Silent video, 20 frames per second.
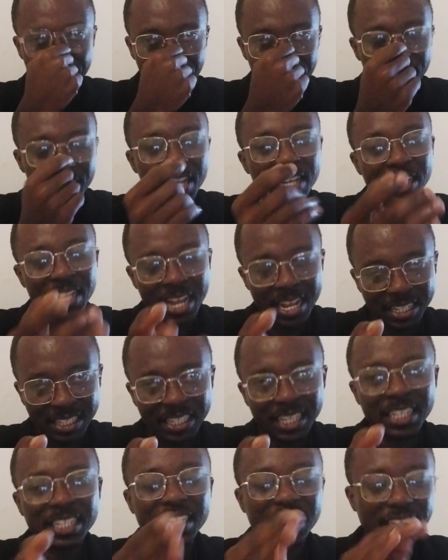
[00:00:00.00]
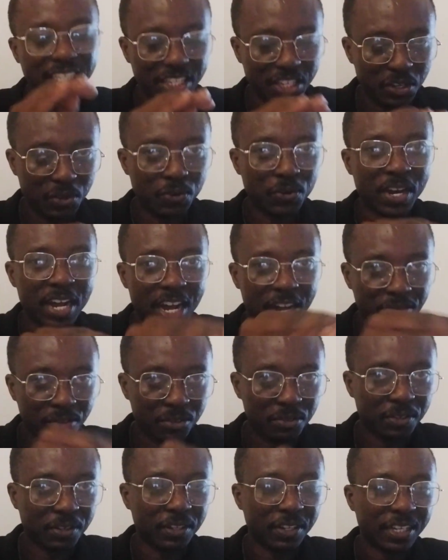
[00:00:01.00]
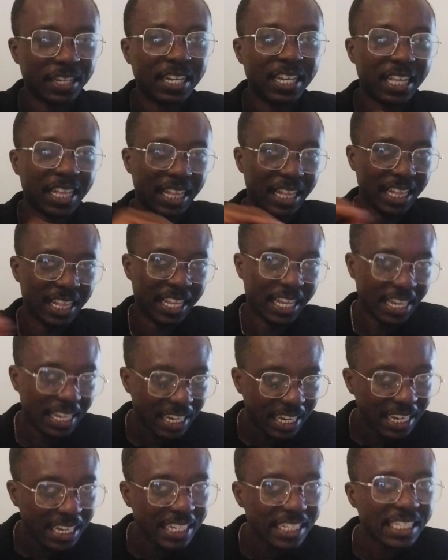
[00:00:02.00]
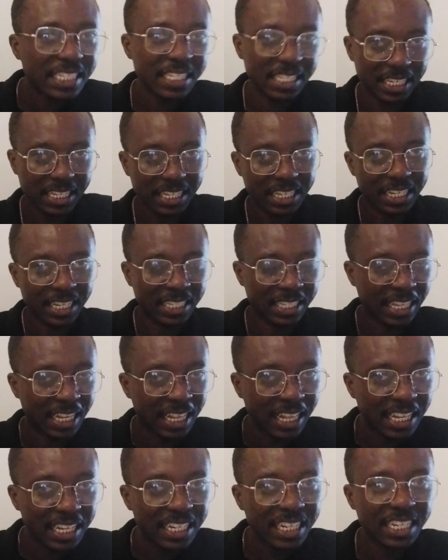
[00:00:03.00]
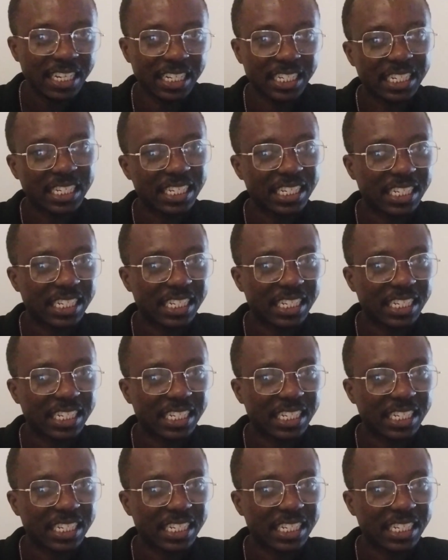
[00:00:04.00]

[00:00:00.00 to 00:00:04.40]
And I think you have to link it. It's a linkage.